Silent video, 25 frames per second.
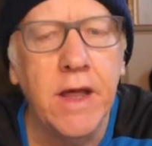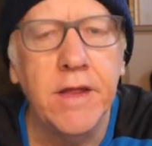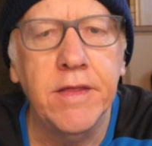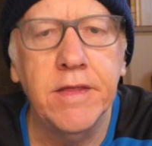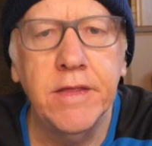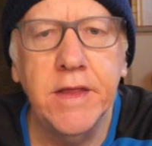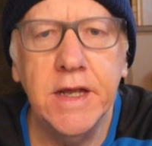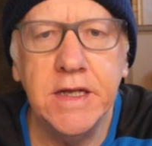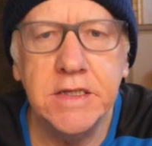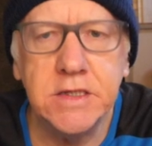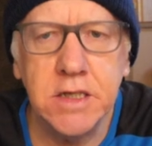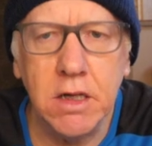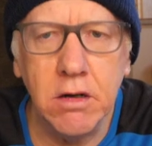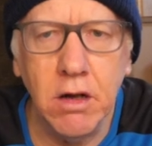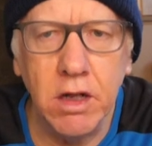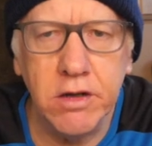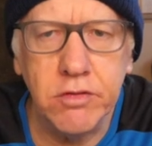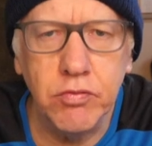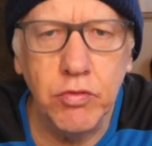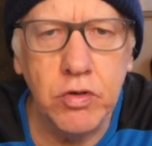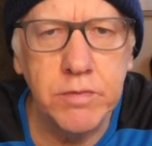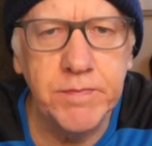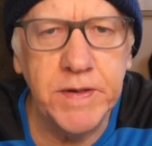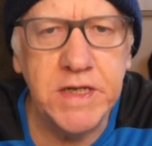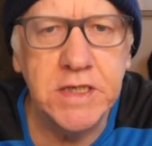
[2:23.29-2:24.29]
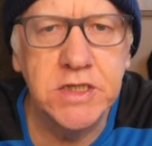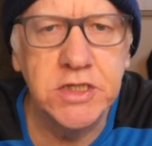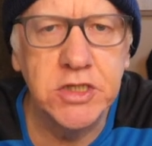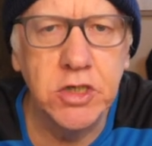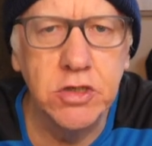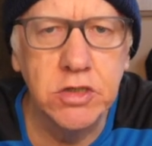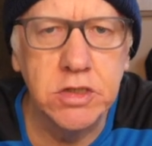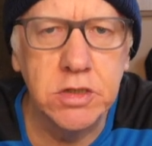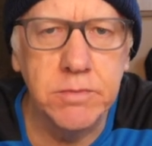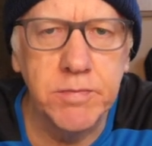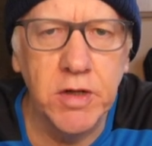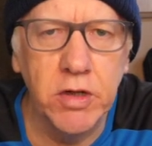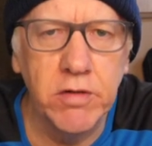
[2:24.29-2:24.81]
This cloth would be
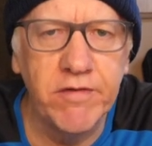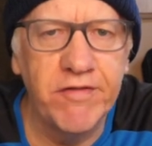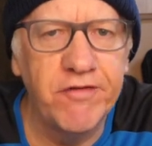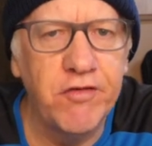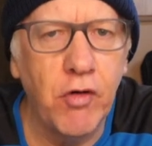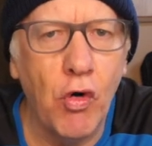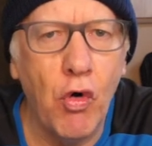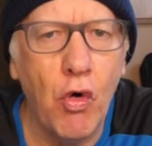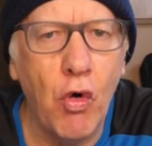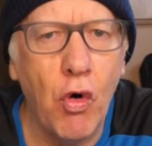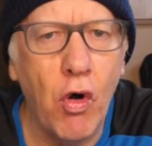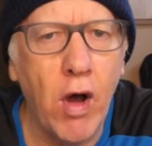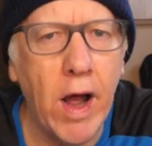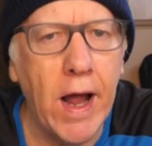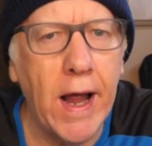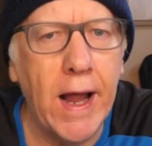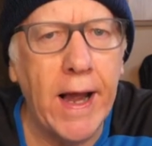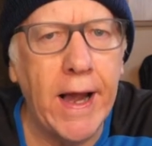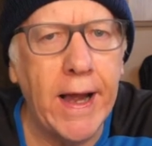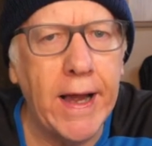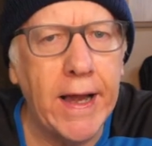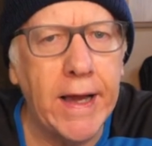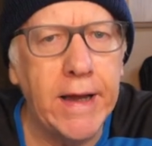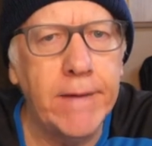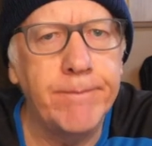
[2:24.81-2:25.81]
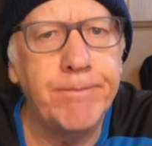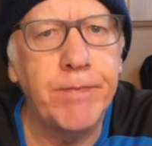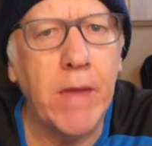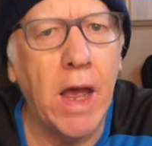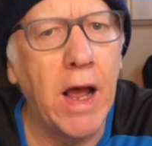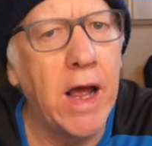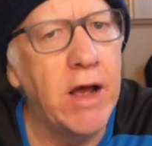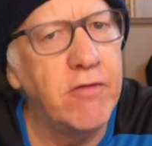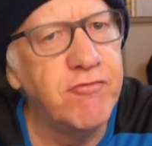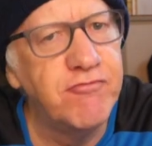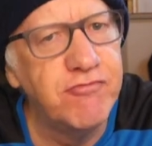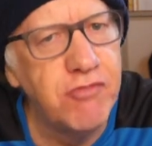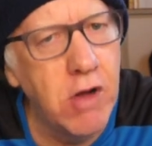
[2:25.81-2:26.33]
suitable for a
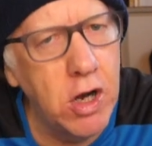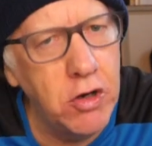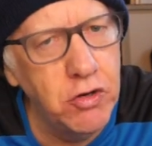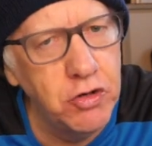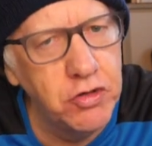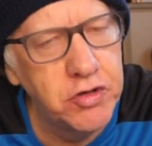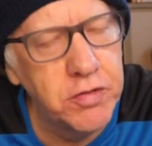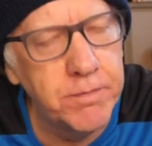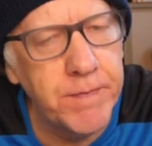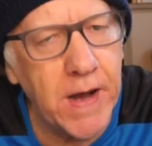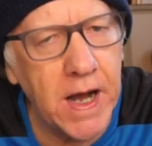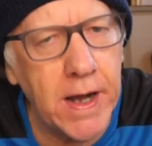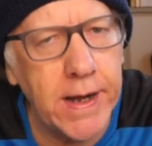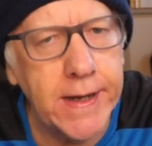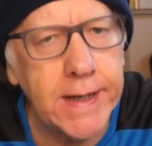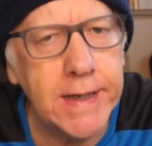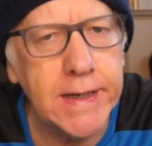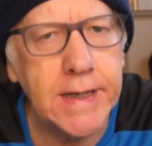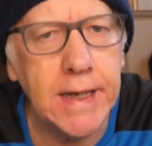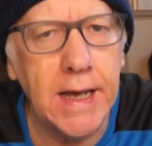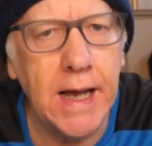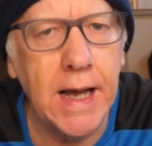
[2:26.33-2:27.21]
road bike,